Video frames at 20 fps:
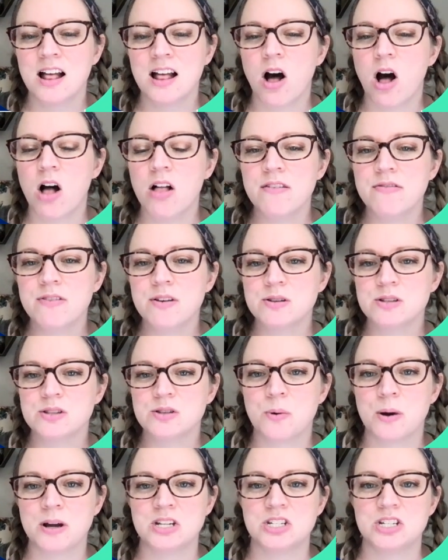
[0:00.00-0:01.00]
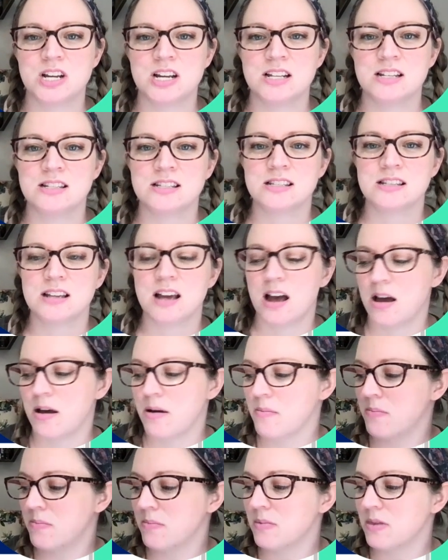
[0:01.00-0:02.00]
All of those questions,
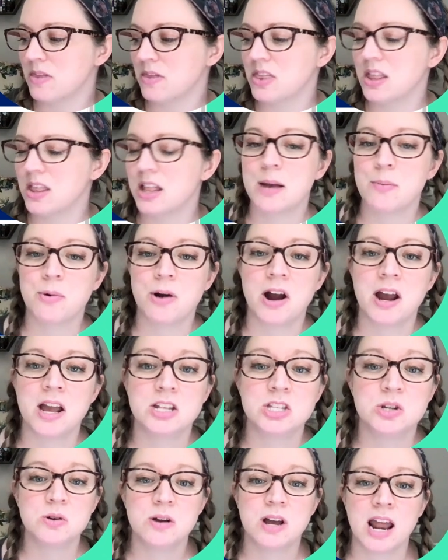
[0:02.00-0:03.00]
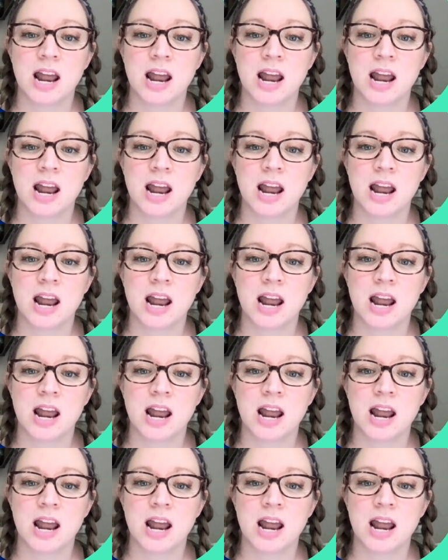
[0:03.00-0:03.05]
the librarians, you can